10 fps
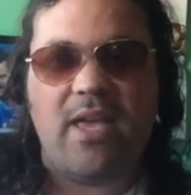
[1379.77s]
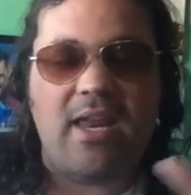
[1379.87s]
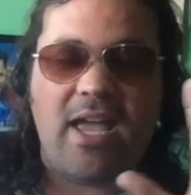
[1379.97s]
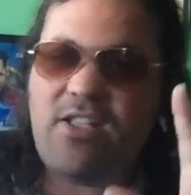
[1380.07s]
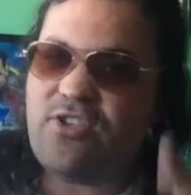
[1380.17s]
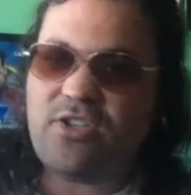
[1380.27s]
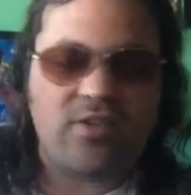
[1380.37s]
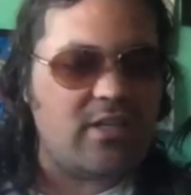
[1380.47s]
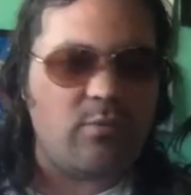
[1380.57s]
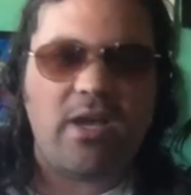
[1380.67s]
and it ends just
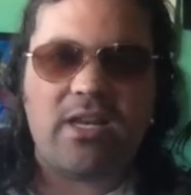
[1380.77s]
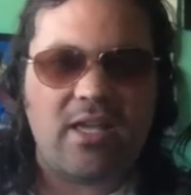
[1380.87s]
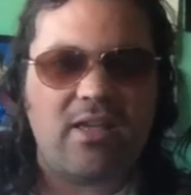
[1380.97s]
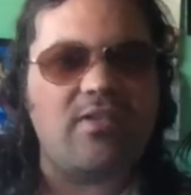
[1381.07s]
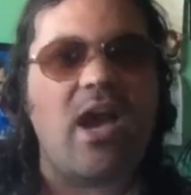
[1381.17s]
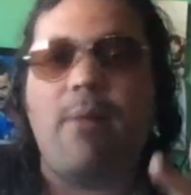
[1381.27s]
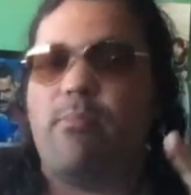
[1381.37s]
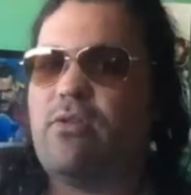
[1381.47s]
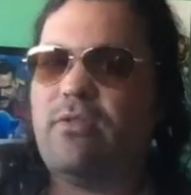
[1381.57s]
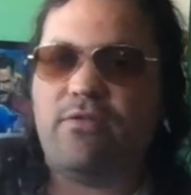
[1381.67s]
like the way it is, I'm
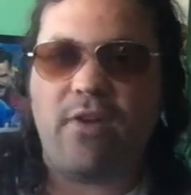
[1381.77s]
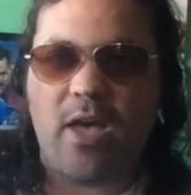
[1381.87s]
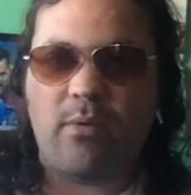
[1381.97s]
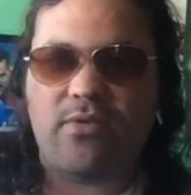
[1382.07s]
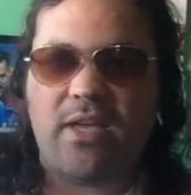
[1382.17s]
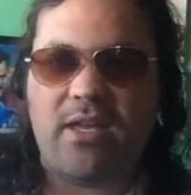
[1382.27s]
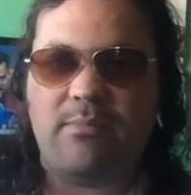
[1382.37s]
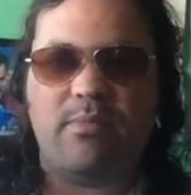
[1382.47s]
perfectly fine with it,